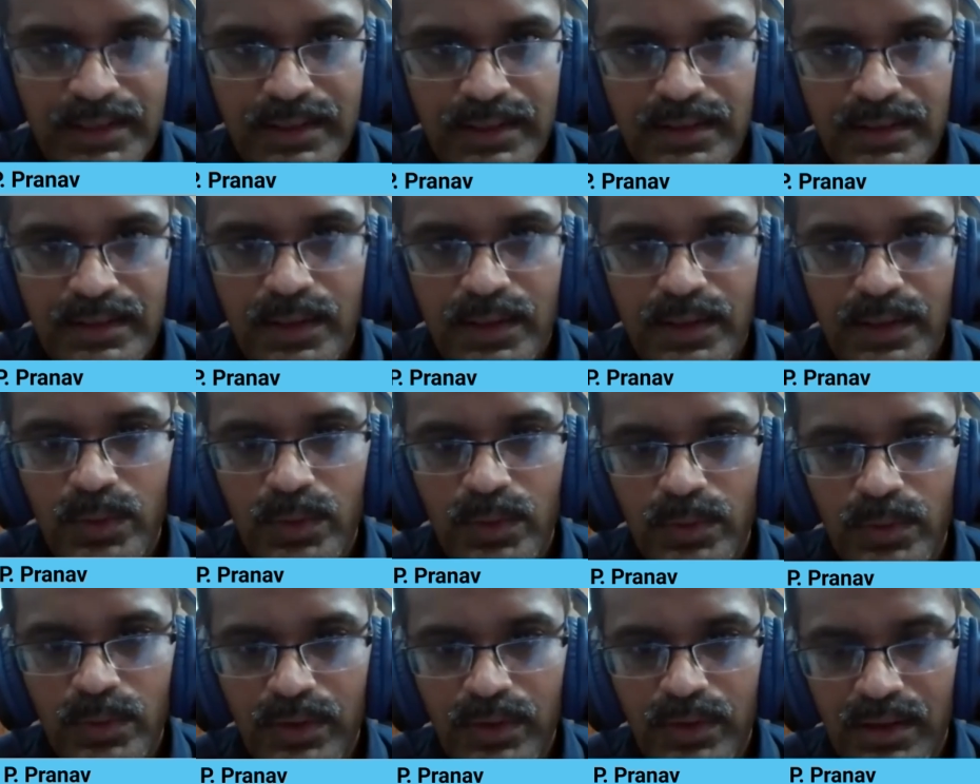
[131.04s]

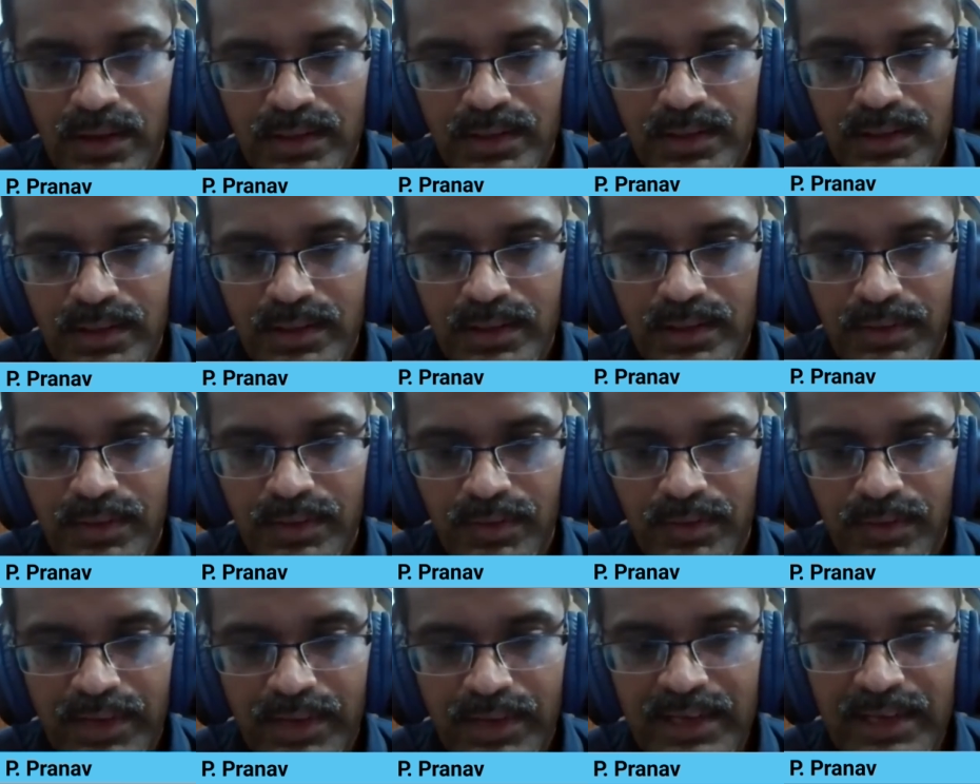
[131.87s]
Now,
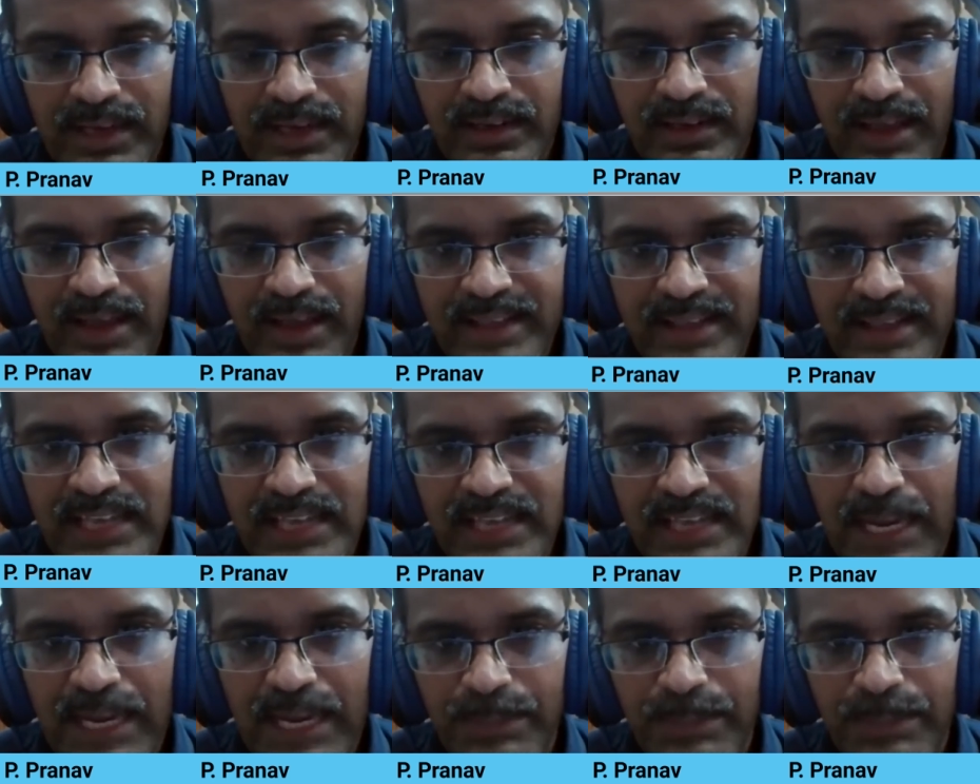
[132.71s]
can
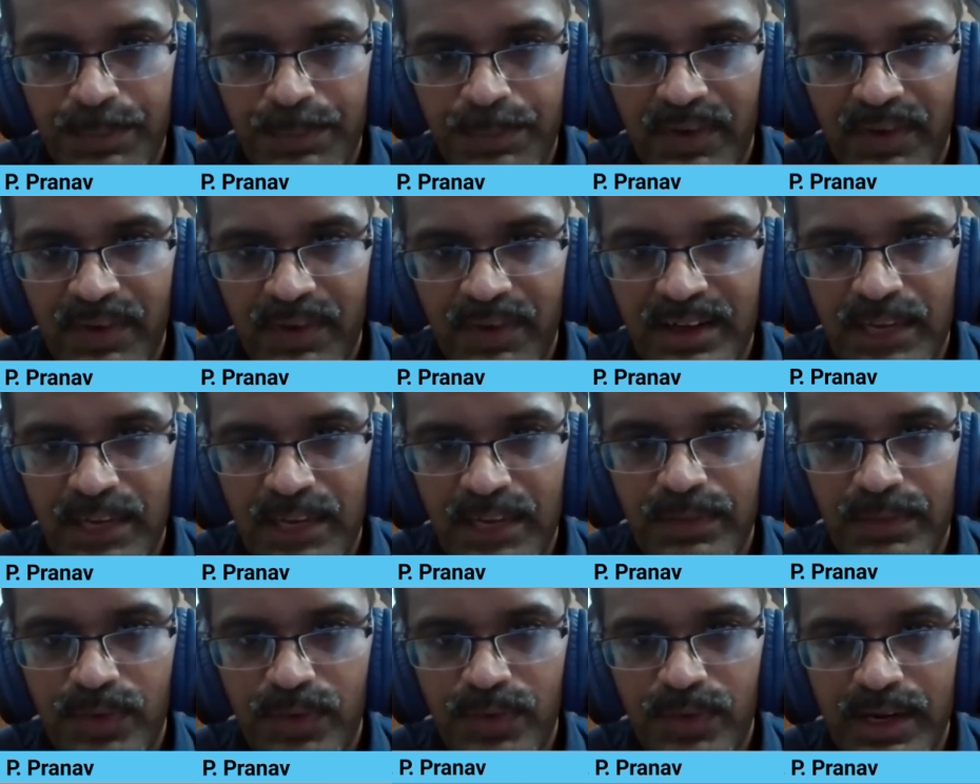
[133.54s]
angina be prevented
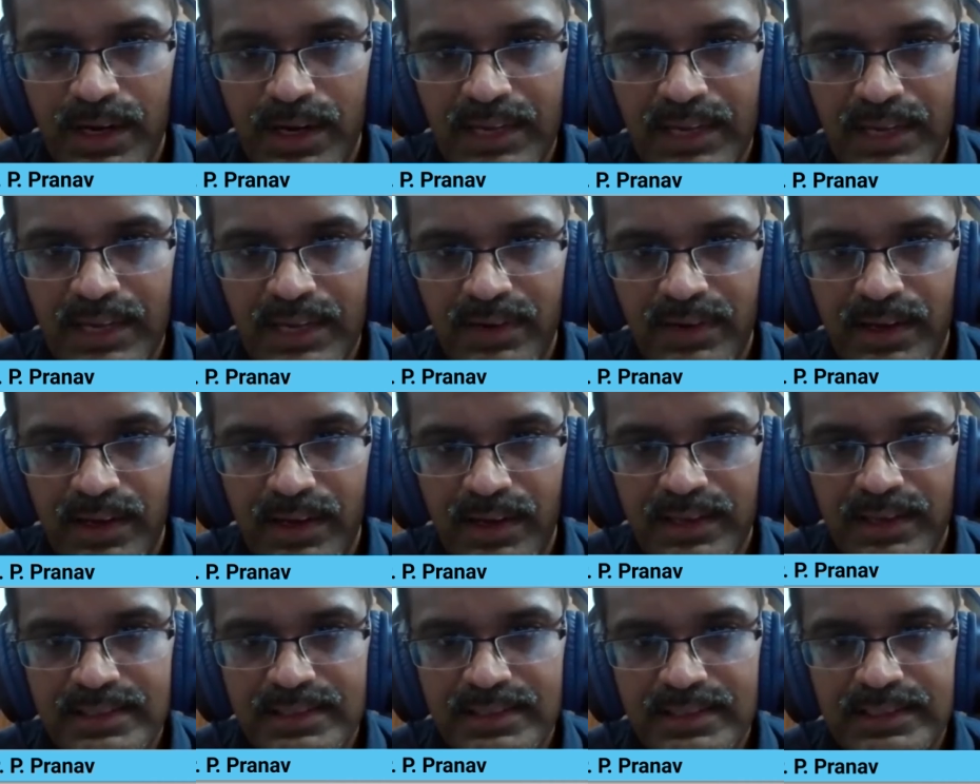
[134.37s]
before it even
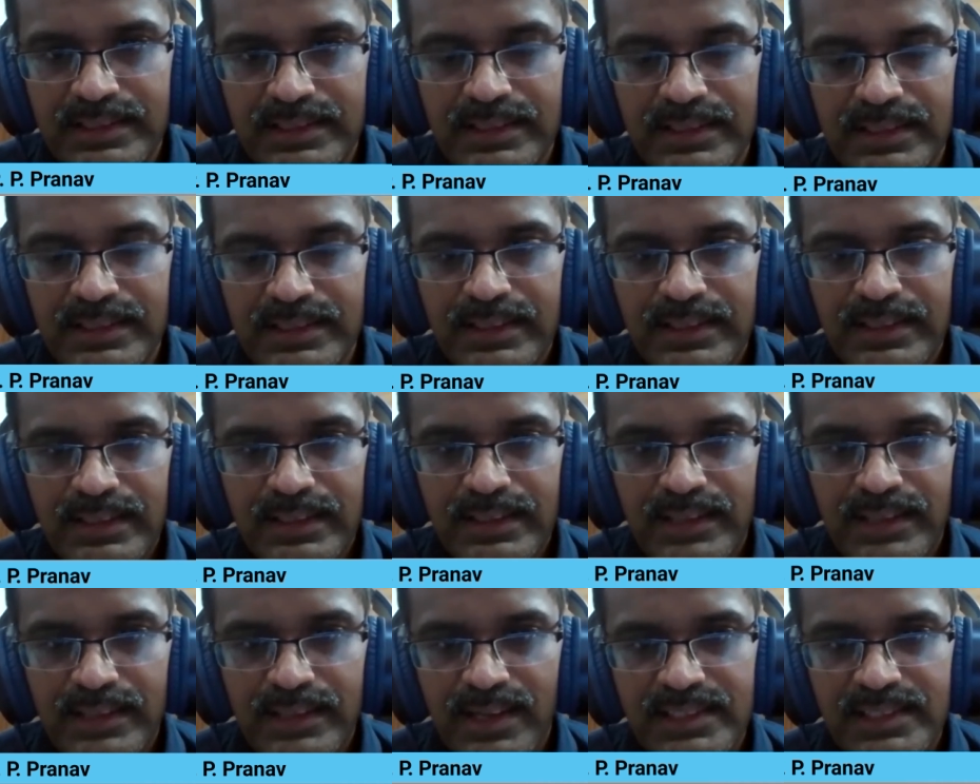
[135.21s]
occurs?
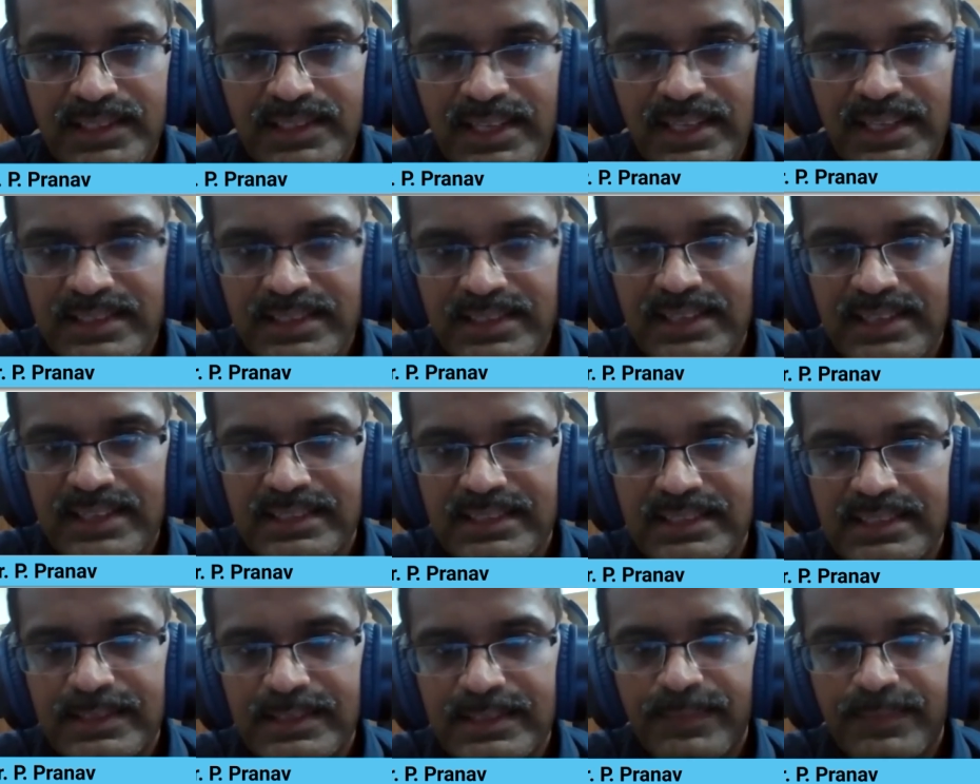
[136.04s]
The answer is
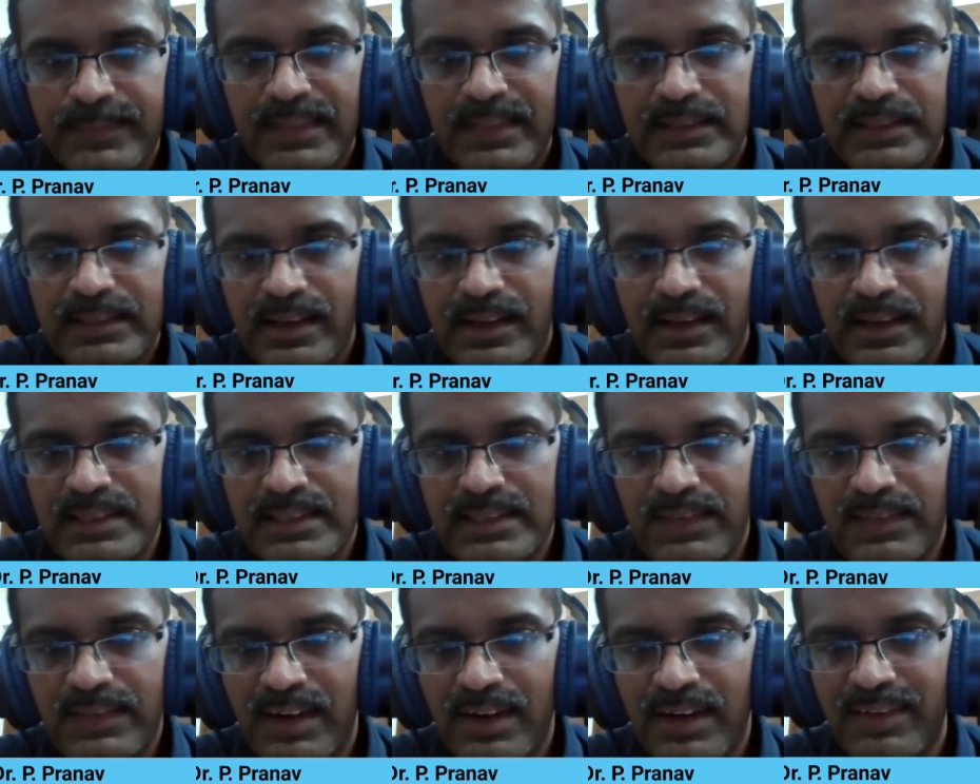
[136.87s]
yes. There are
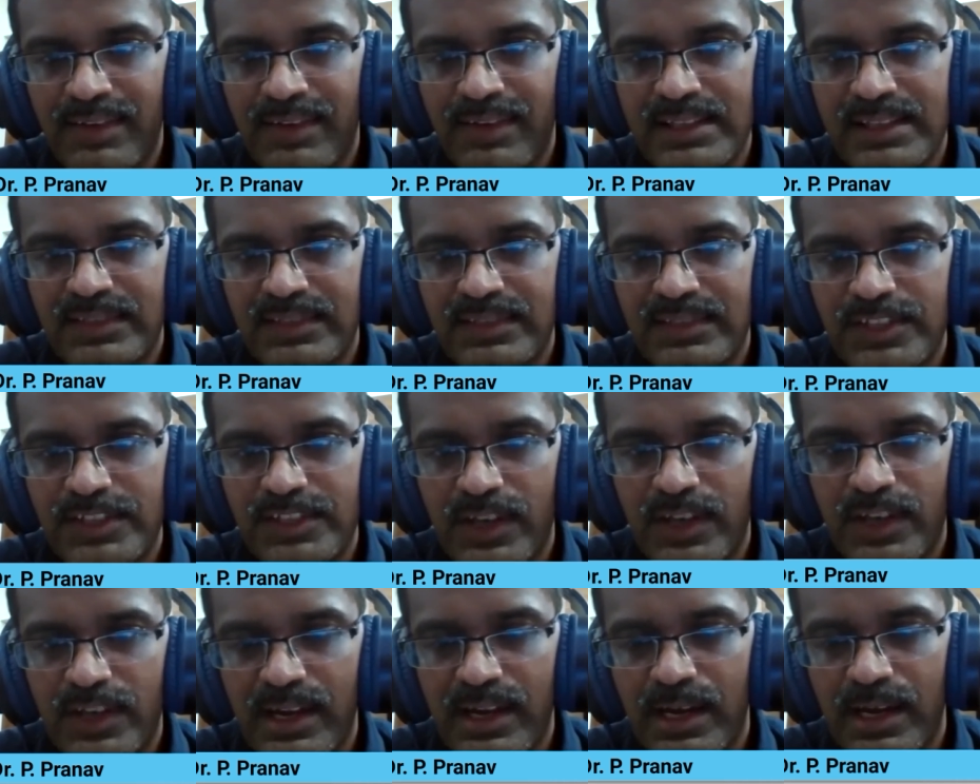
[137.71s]
several ways which
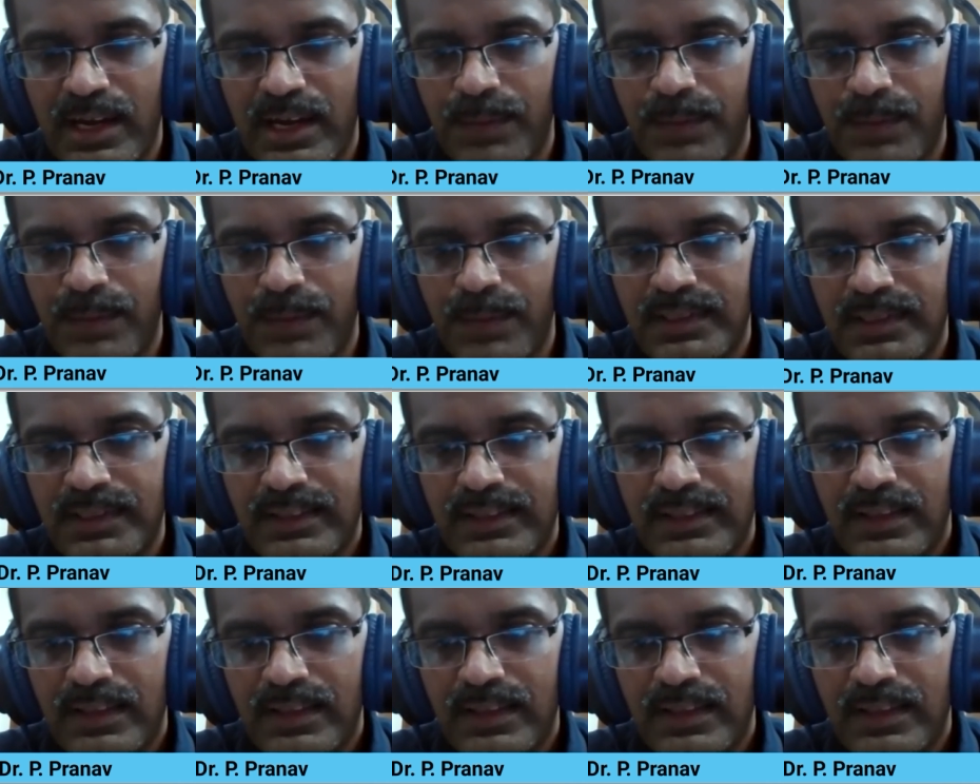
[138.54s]
you can adopt.